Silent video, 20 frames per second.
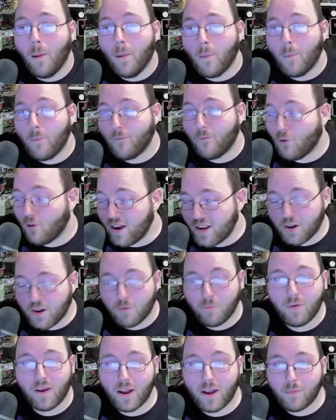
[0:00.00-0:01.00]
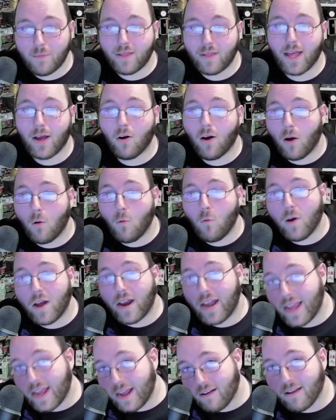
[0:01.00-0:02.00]
Voice your opinion below. I want to
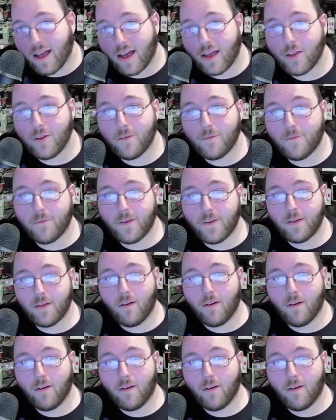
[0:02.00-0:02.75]
hear how you feel.